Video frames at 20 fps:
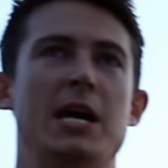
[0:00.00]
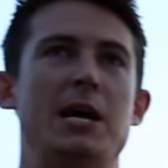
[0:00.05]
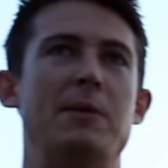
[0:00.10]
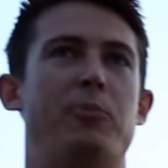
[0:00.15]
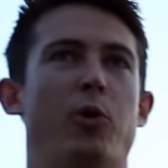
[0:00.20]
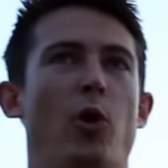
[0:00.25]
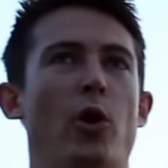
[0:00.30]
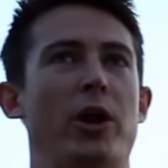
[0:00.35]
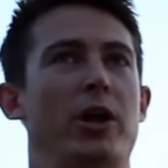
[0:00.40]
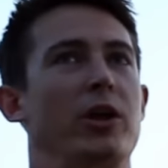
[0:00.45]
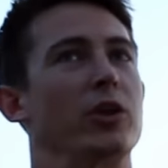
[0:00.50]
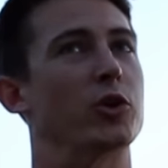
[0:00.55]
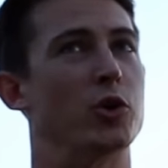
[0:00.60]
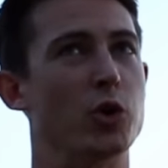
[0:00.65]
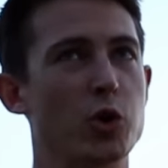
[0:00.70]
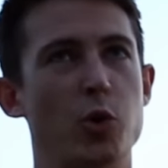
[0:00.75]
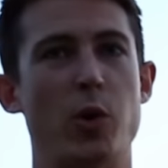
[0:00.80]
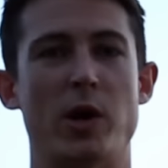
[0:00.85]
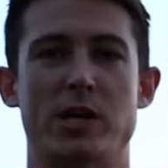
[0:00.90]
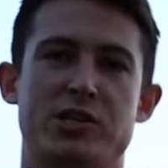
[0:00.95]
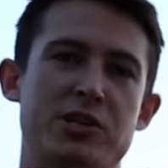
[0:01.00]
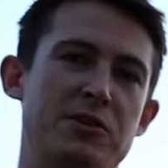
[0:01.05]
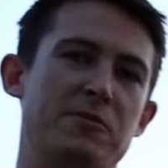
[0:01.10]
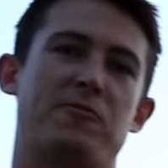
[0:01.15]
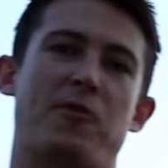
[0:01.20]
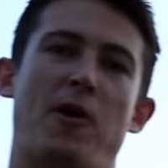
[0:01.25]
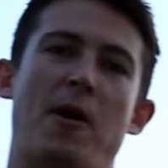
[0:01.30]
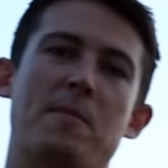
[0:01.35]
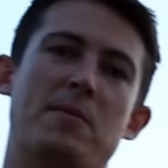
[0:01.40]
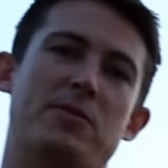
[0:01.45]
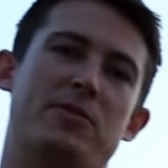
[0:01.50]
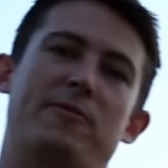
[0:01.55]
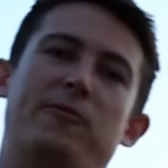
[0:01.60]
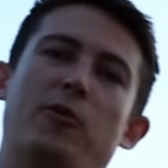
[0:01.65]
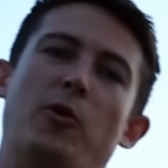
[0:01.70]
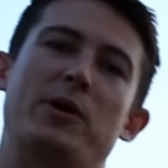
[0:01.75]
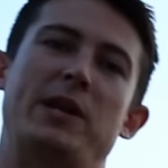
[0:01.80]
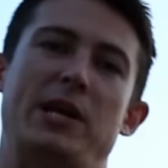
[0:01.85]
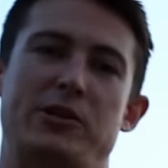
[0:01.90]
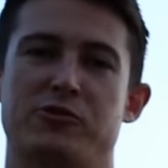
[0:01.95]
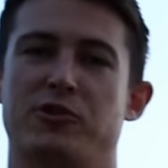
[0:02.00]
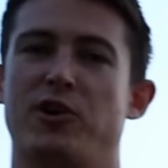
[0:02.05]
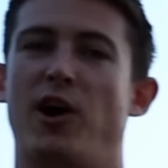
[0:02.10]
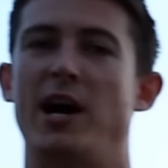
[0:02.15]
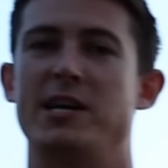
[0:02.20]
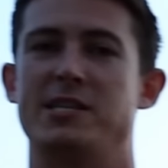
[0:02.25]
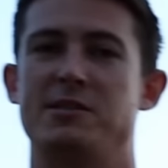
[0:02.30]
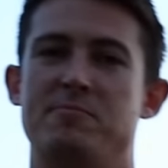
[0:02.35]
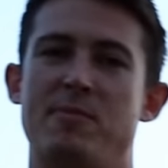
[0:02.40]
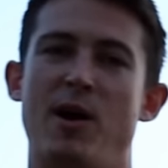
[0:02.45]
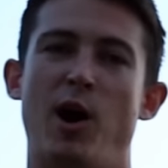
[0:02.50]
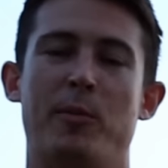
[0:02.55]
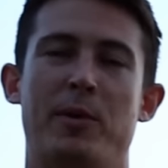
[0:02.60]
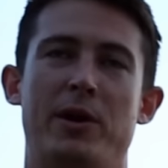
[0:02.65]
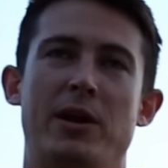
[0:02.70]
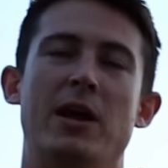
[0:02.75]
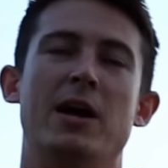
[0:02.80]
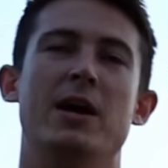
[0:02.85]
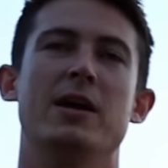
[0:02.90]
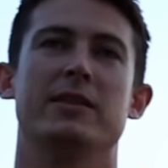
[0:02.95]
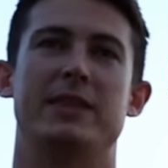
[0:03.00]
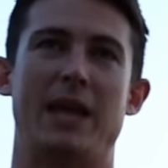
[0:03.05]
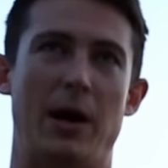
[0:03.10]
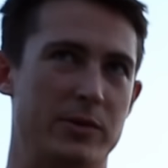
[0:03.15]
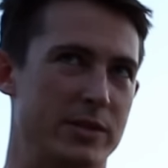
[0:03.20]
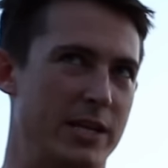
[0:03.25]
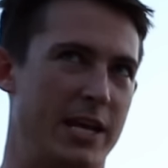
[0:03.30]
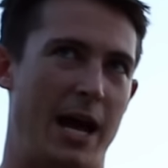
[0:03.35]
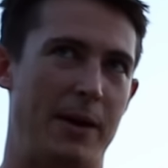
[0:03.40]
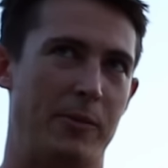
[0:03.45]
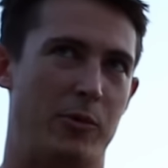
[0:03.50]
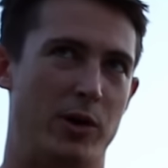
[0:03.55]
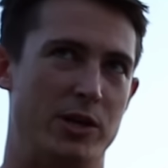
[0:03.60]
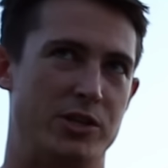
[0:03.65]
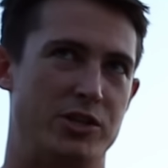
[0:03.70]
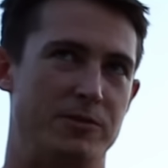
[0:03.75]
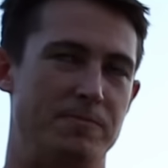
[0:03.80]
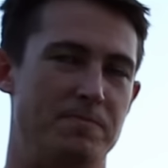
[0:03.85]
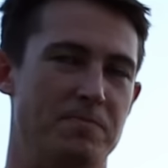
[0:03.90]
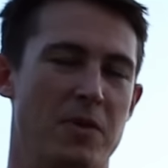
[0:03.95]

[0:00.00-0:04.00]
important. Good question from the 4 Week Natural guys in Melbourne. That was a game question.